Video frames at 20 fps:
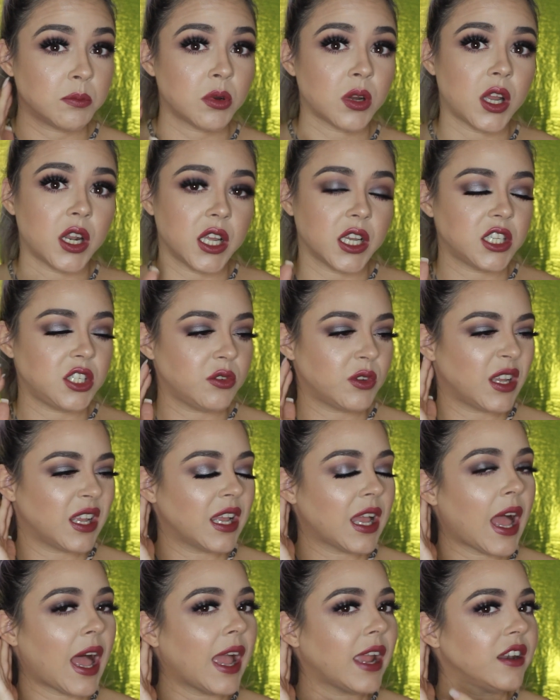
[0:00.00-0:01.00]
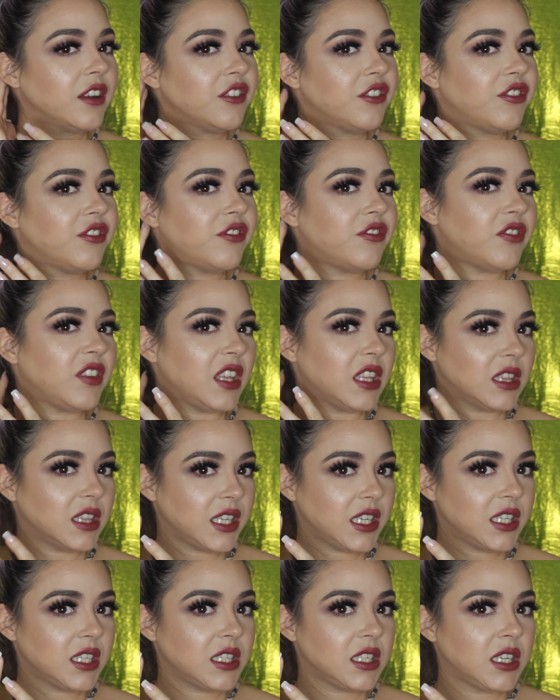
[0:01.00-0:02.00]
product, you can kind of feel
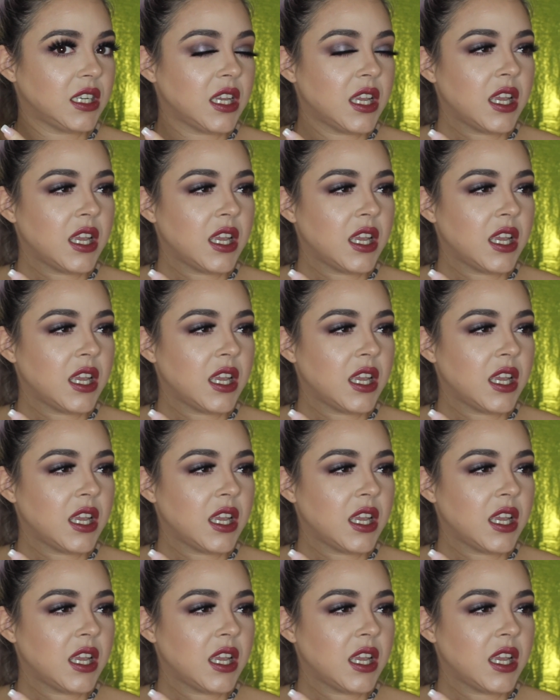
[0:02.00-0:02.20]
it.